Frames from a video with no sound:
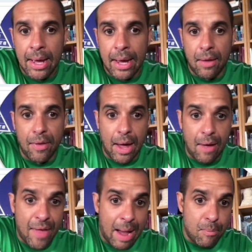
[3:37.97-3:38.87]

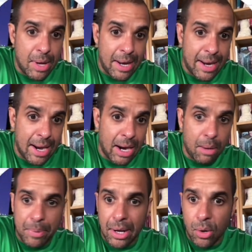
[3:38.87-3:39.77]
that.
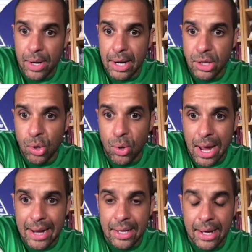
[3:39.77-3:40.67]
Here, below here, you can